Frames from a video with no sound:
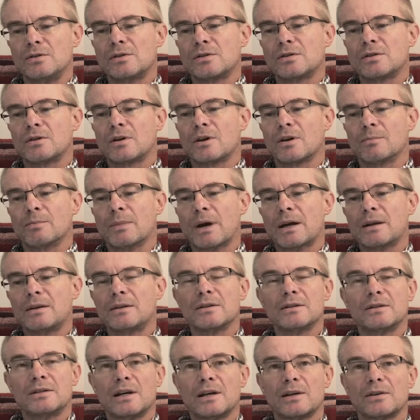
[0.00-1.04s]
to command the
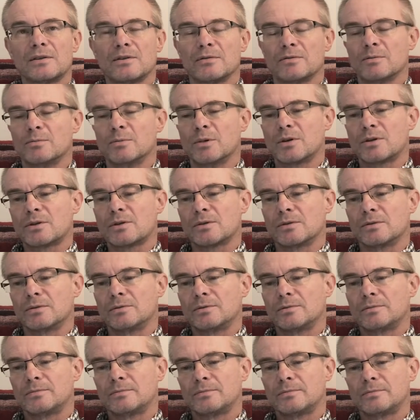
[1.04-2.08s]
death of a mortal.
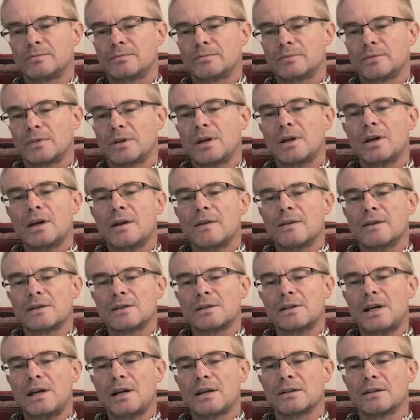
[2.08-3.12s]
The
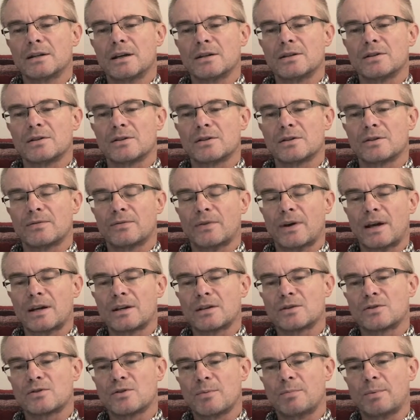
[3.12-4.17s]
snake lunged, fangs
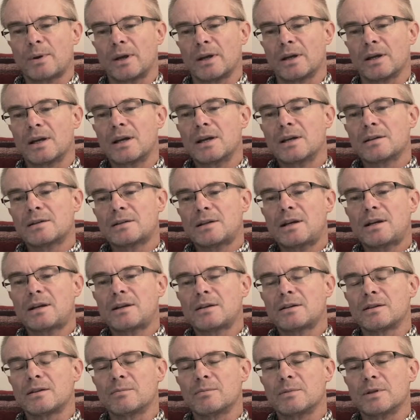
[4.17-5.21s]
dripping,
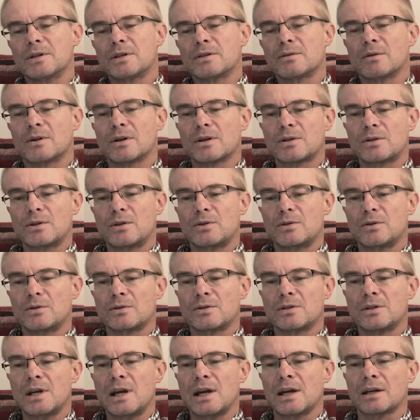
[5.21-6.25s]
sinking them into Arturo's
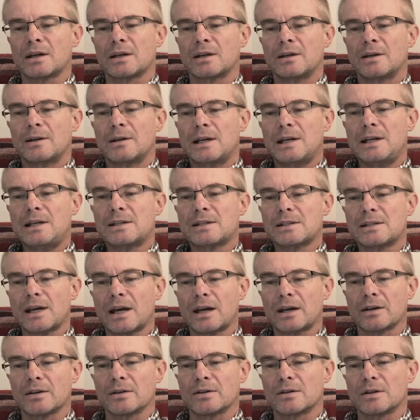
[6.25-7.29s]
neck. He
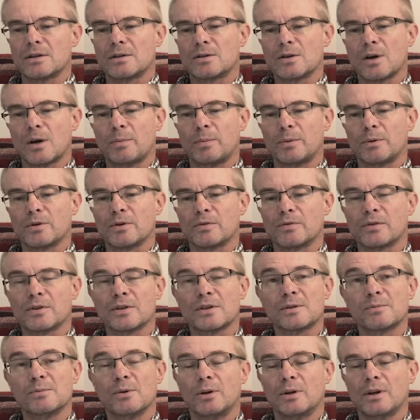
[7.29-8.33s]
staggered and toppled over a
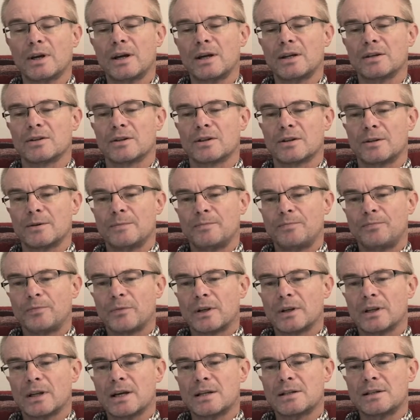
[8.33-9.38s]
small hedge,
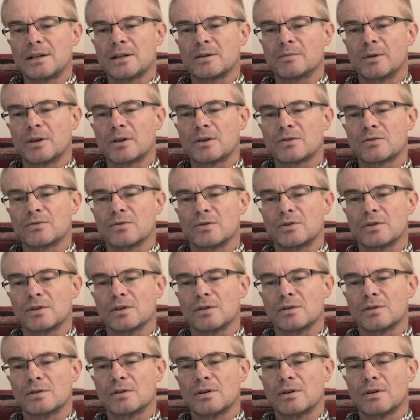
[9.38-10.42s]
landing amongst
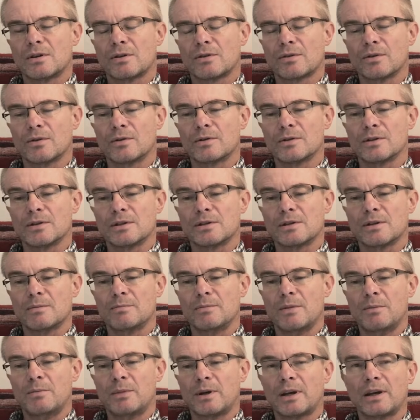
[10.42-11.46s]
roses, thorns
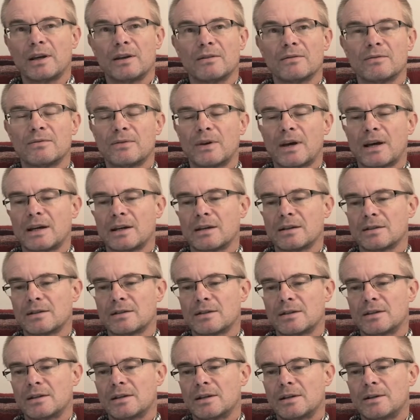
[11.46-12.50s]
mimicking fangs.
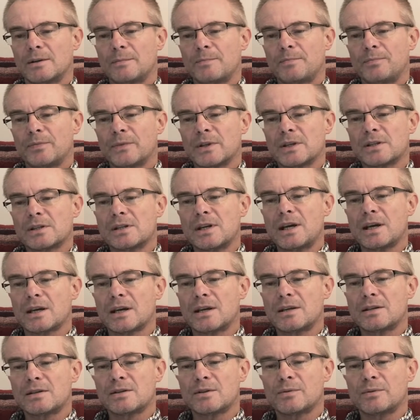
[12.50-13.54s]
The snake
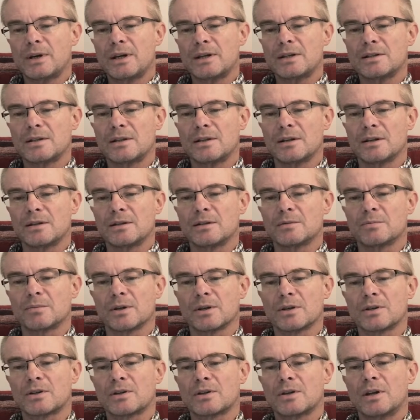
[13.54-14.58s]
hissed away into the
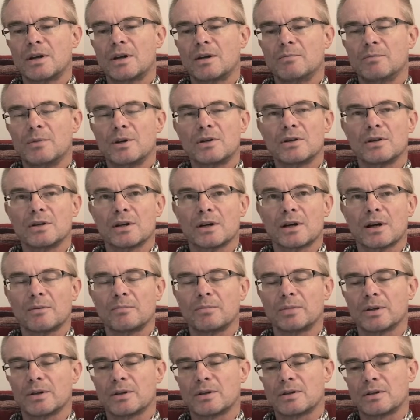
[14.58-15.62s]
underbrush, mission
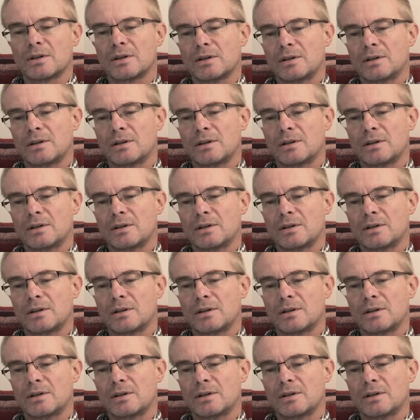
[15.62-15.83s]
accomplished.